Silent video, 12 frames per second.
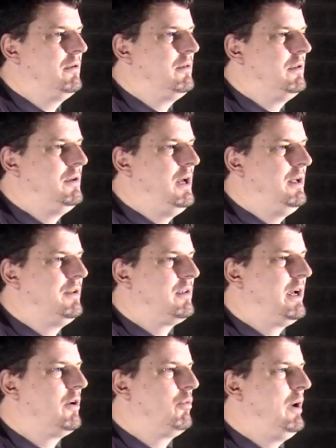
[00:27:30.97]
The, the da
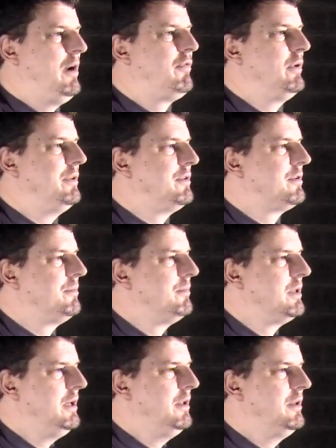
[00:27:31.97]
it's like a reference
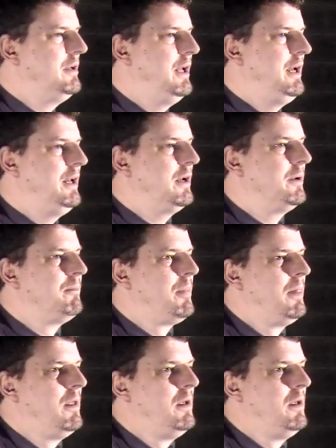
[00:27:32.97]
in the data.